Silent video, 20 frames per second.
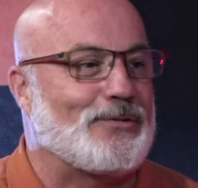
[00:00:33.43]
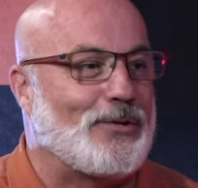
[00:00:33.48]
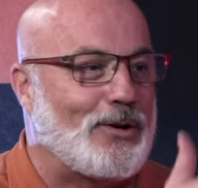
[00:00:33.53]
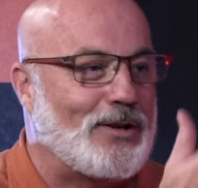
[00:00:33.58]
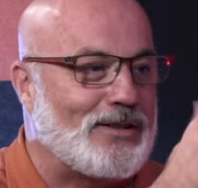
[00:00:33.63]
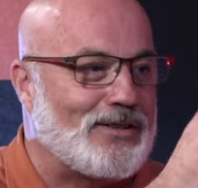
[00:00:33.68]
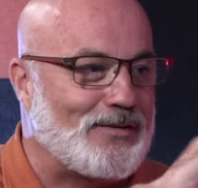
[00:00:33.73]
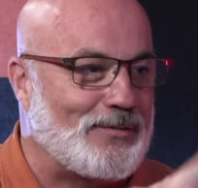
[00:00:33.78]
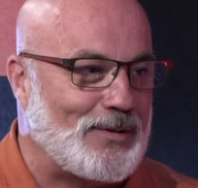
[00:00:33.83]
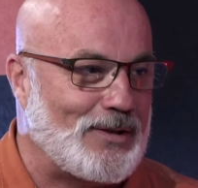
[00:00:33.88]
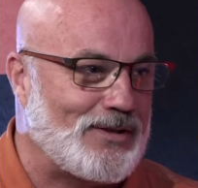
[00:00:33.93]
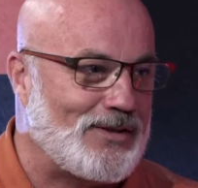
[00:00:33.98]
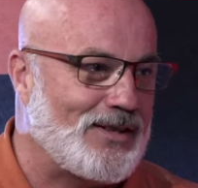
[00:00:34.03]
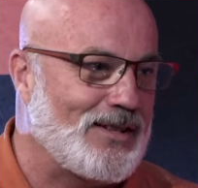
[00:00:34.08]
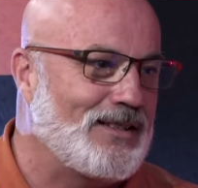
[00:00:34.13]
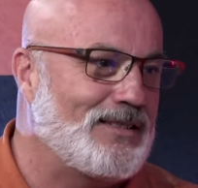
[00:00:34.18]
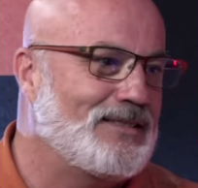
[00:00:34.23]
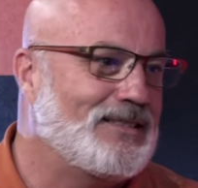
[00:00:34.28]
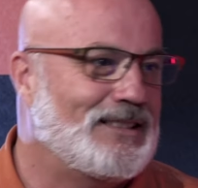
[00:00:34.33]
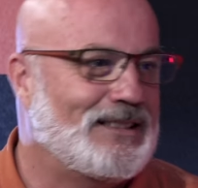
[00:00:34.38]
Voice of BC.
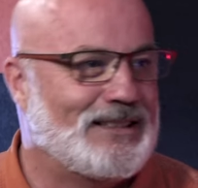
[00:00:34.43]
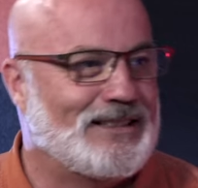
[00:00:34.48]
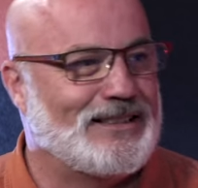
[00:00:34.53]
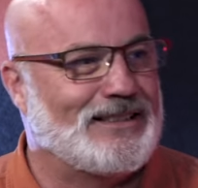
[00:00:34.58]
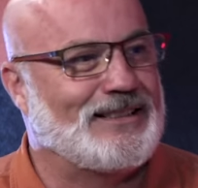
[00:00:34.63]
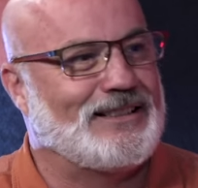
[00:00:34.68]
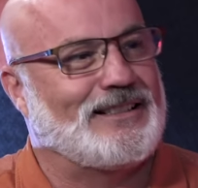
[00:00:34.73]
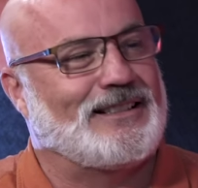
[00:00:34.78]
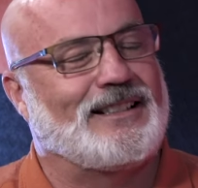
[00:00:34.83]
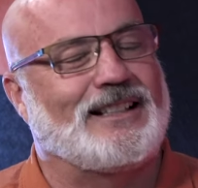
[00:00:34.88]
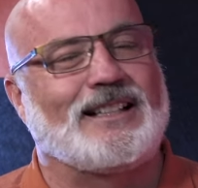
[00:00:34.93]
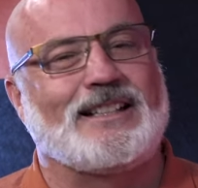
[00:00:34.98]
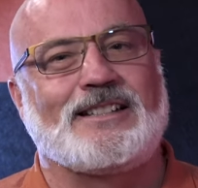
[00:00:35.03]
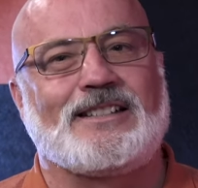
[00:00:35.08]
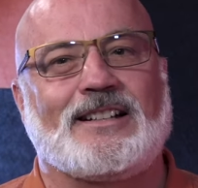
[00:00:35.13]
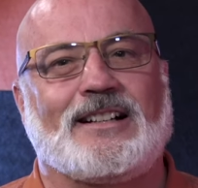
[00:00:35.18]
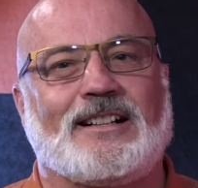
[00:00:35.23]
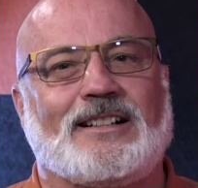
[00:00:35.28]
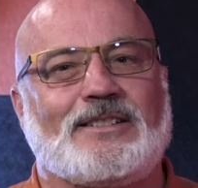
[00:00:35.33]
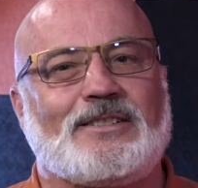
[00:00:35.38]
Yes.
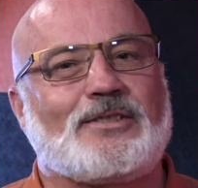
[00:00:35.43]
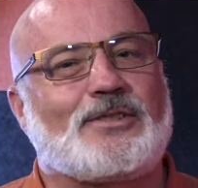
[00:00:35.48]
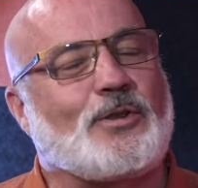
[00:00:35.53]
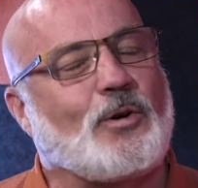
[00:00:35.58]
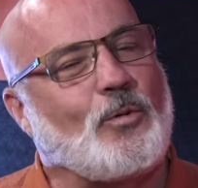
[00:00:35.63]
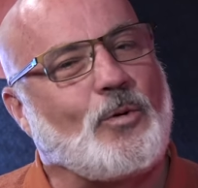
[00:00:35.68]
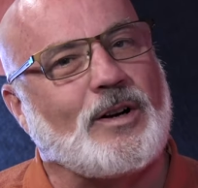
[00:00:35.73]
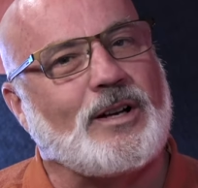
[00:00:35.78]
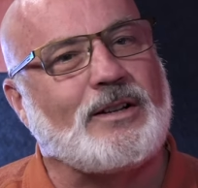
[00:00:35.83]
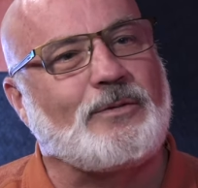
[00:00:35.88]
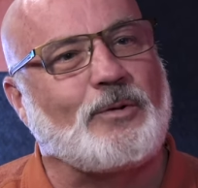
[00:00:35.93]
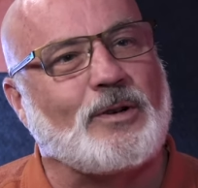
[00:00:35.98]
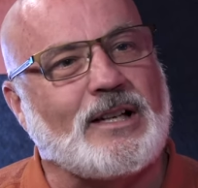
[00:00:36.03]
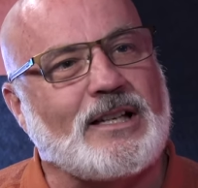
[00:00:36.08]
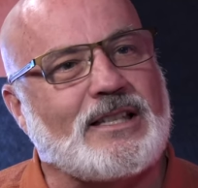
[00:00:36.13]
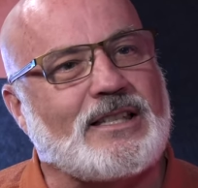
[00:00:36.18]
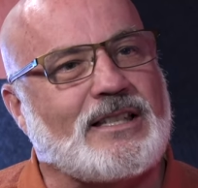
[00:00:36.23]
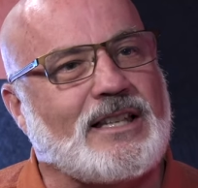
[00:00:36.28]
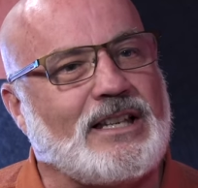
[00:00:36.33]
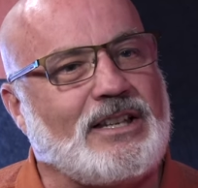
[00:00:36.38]
And so what
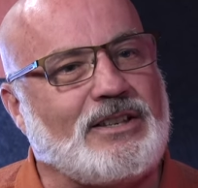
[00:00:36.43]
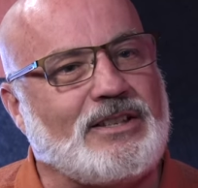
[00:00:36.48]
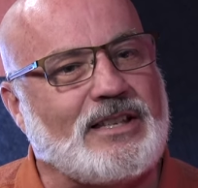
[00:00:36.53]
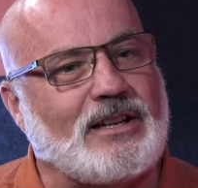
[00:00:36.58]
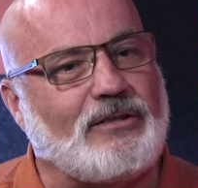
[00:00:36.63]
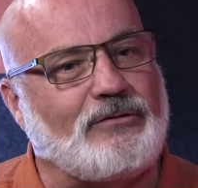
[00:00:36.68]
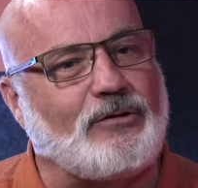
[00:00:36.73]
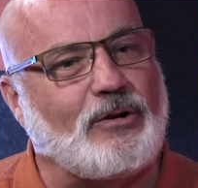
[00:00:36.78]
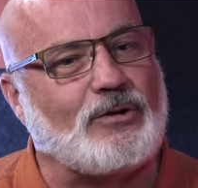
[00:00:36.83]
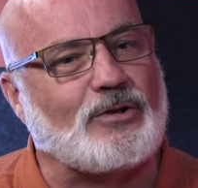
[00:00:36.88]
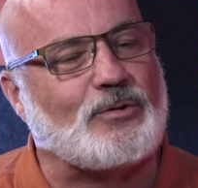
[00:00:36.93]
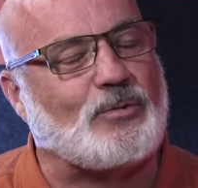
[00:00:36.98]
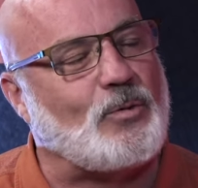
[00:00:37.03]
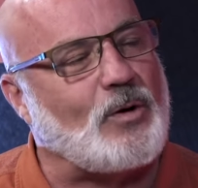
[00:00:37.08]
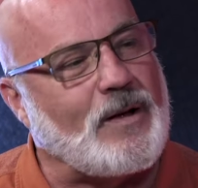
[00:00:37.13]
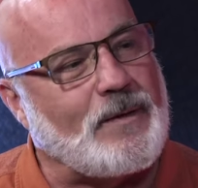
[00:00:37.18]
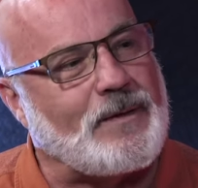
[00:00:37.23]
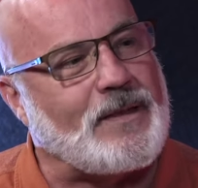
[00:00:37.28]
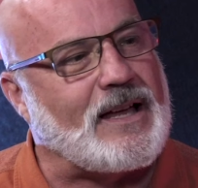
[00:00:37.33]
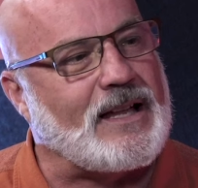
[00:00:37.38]
is, can you tell folks
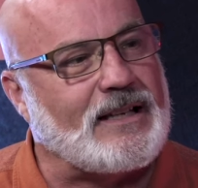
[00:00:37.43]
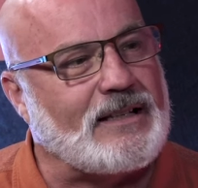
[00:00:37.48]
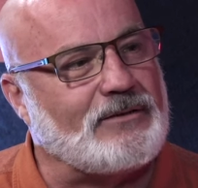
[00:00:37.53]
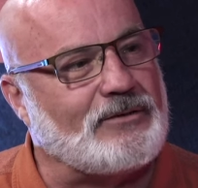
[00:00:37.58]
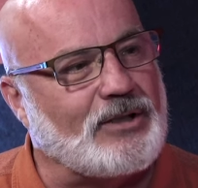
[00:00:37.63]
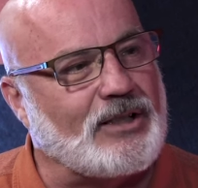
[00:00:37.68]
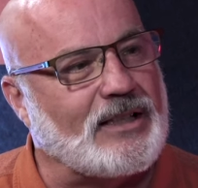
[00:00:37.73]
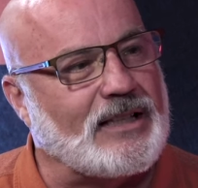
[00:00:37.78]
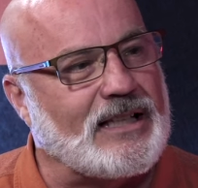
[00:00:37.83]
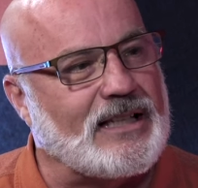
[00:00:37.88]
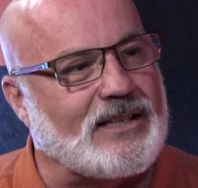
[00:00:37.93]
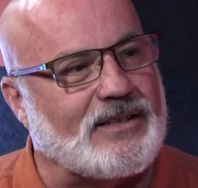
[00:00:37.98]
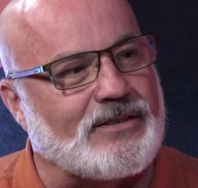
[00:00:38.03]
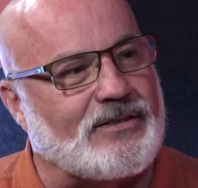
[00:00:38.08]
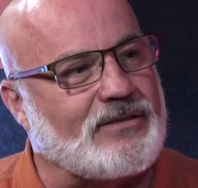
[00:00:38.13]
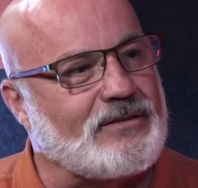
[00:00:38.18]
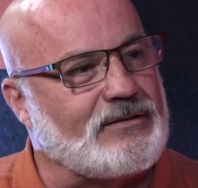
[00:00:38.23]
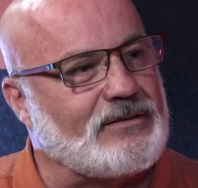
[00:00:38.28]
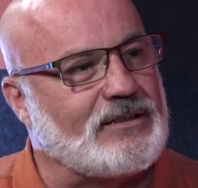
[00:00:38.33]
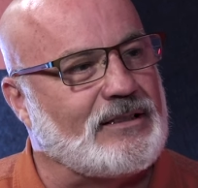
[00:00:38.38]
what that really
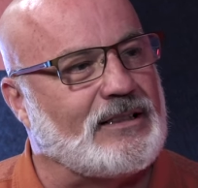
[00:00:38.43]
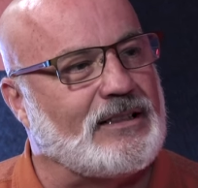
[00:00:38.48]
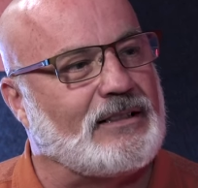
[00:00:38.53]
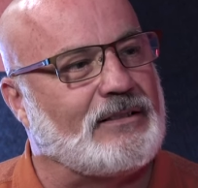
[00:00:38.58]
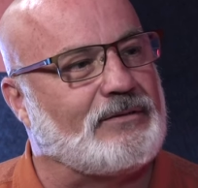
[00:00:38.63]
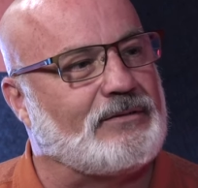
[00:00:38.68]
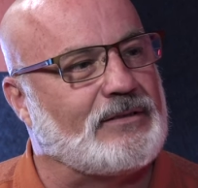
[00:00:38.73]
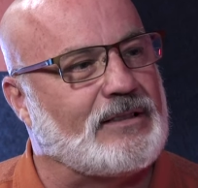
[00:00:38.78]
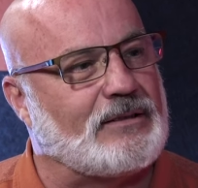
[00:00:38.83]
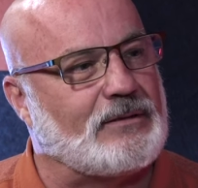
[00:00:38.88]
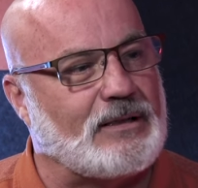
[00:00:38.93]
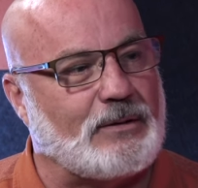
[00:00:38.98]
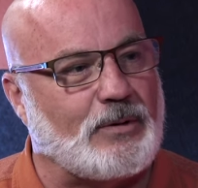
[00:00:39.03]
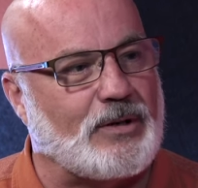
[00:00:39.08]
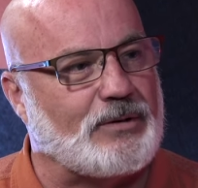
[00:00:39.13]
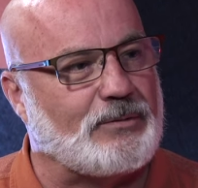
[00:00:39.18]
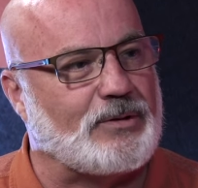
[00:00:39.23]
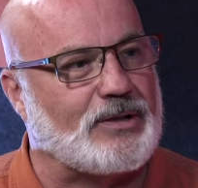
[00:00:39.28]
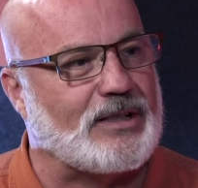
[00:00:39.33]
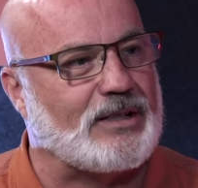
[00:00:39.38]
is and
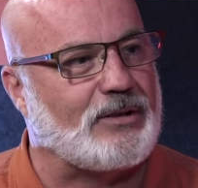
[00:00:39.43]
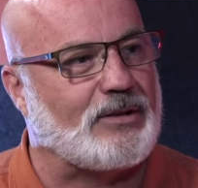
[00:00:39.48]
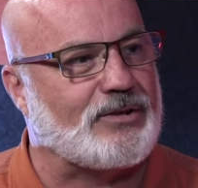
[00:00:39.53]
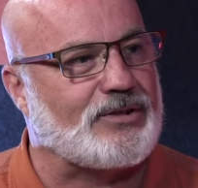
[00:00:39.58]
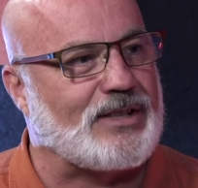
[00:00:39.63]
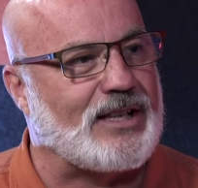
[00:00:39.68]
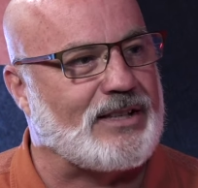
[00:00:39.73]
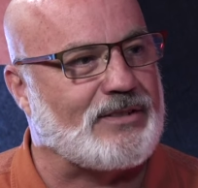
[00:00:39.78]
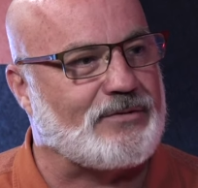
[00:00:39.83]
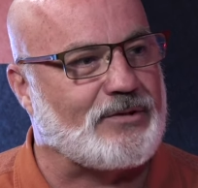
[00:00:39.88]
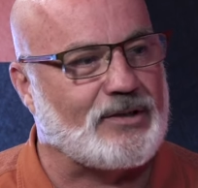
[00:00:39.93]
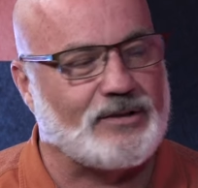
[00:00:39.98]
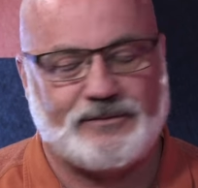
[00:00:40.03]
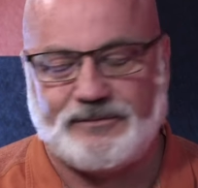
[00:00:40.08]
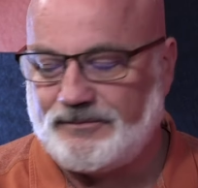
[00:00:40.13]
what it all stands for?